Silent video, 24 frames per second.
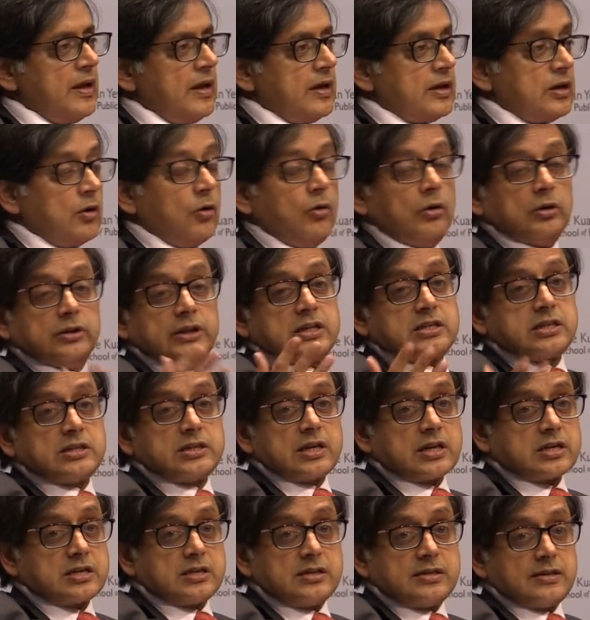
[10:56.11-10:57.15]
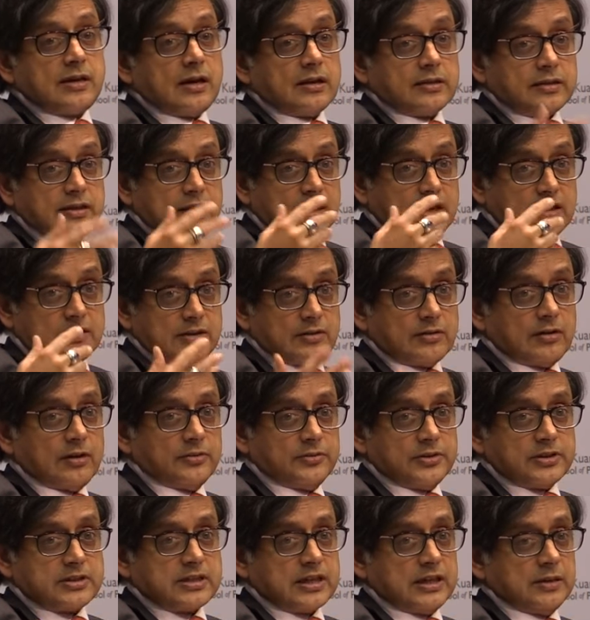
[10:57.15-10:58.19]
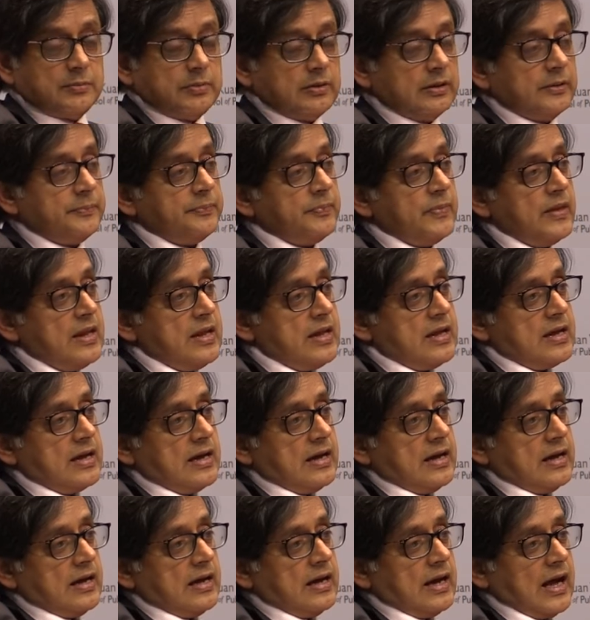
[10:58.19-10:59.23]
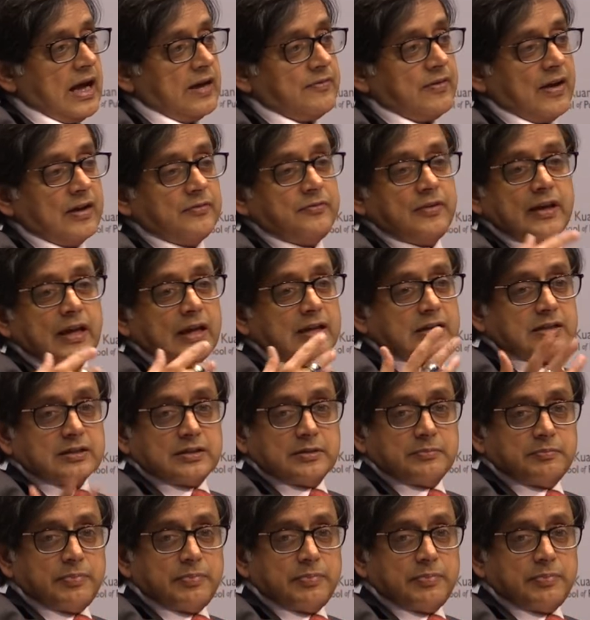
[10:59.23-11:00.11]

Now, all these suggestions out there, they're on the table. Uh, I've advocated them